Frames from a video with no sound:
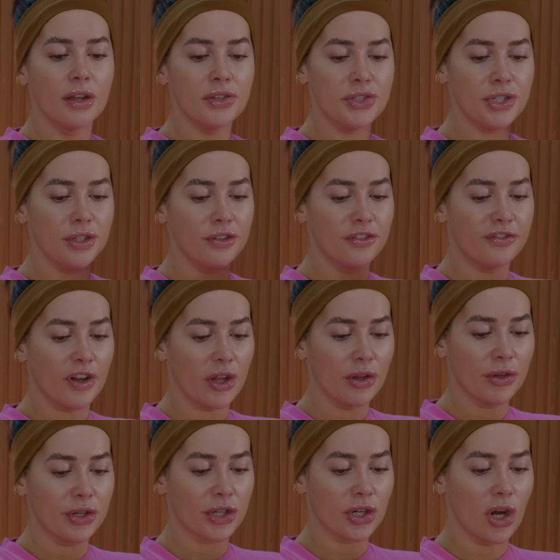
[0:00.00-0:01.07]
Do you follow
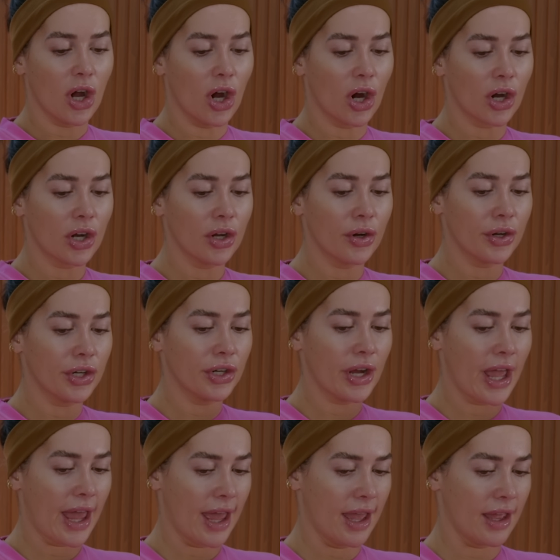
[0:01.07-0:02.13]
your heart or your
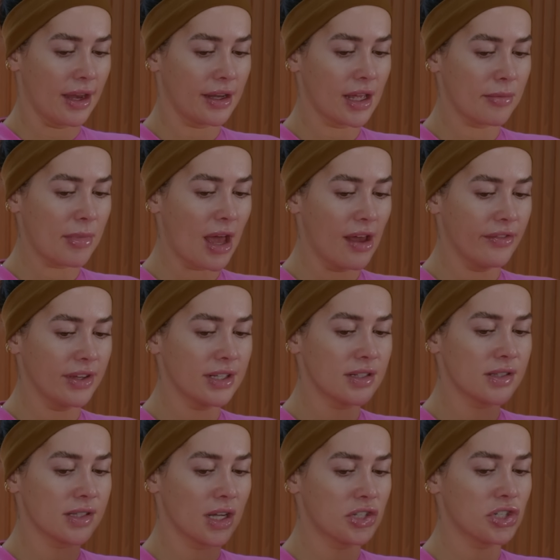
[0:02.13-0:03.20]
head? I'm having
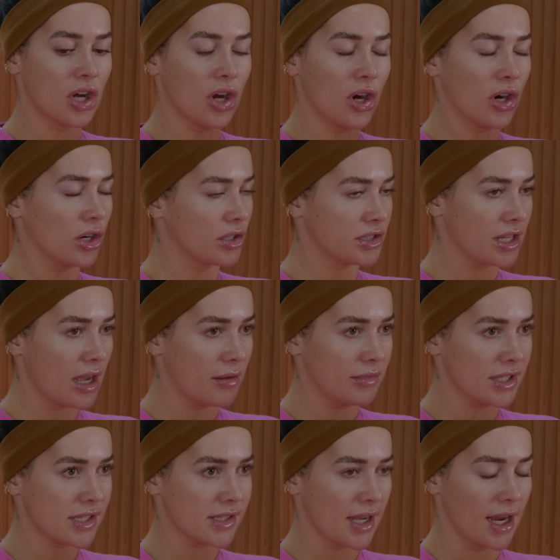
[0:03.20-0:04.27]
such a hard time
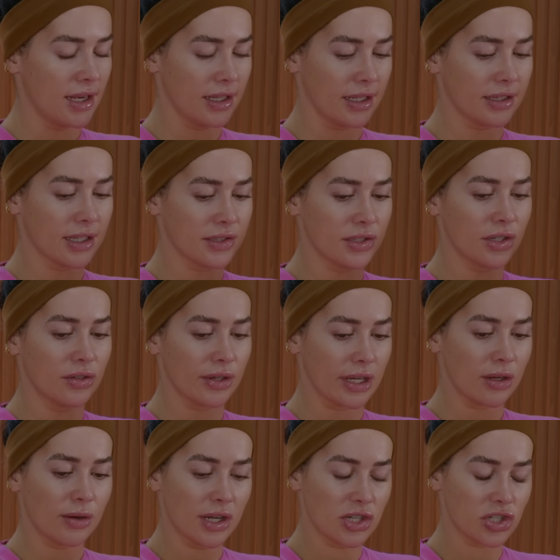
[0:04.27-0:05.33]
deciding. That's a great
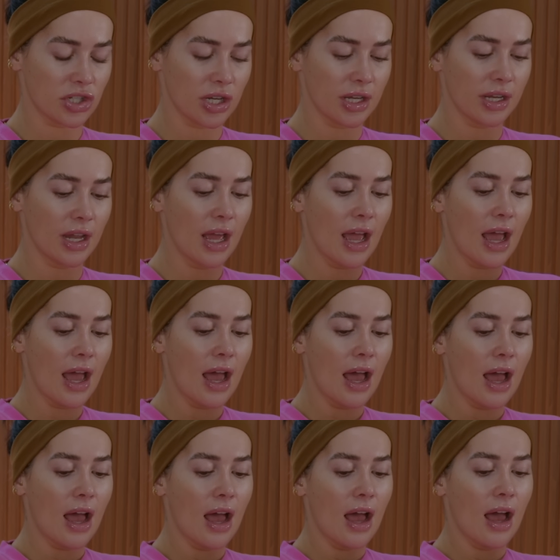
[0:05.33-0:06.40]
question.
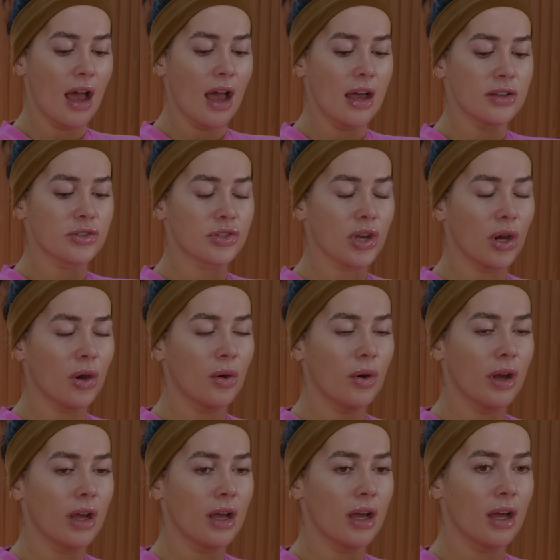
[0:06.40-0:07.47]
So,
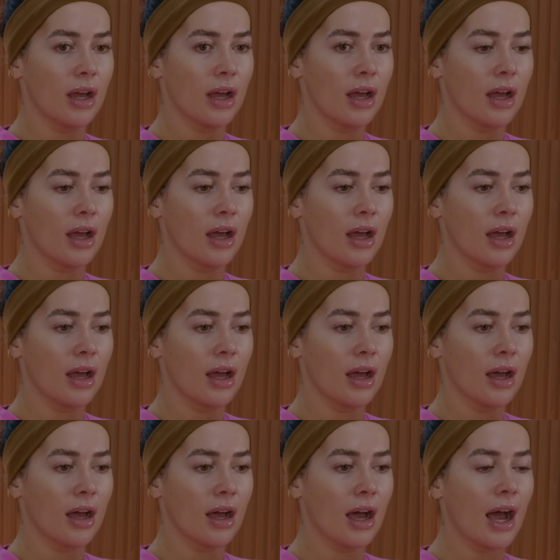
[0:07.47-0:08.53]

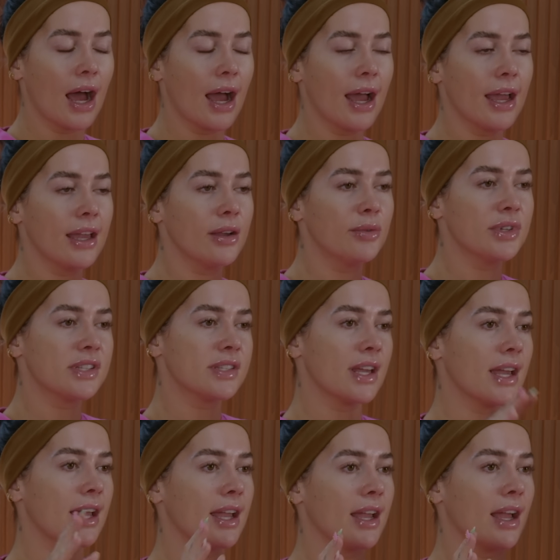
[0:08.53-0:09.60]
I would
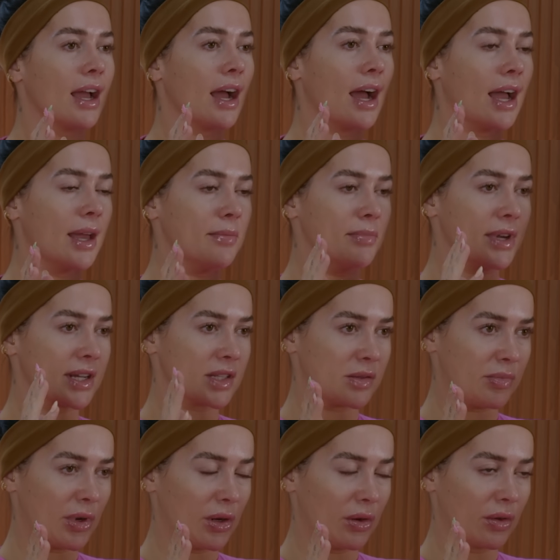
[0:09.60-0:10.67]
say I mix
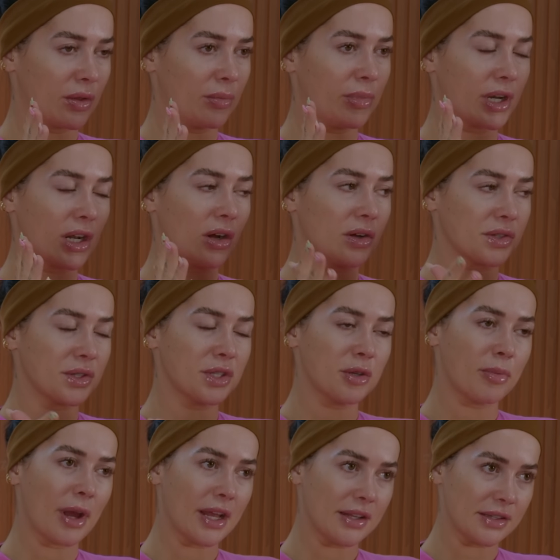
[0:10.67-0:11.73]
both, but it also
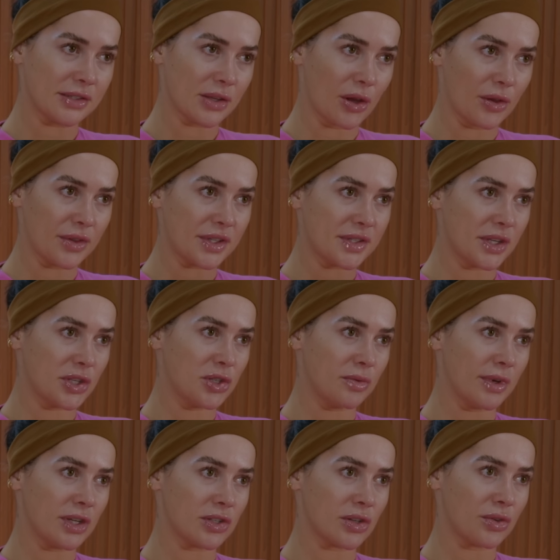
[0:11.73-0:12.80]
depends on the
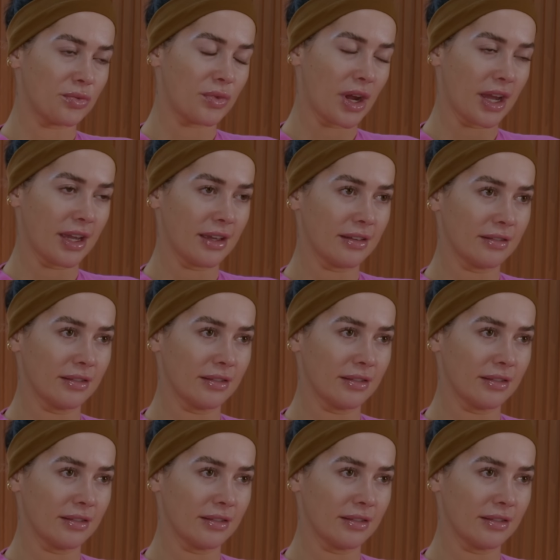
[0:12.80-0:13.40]
situation, right?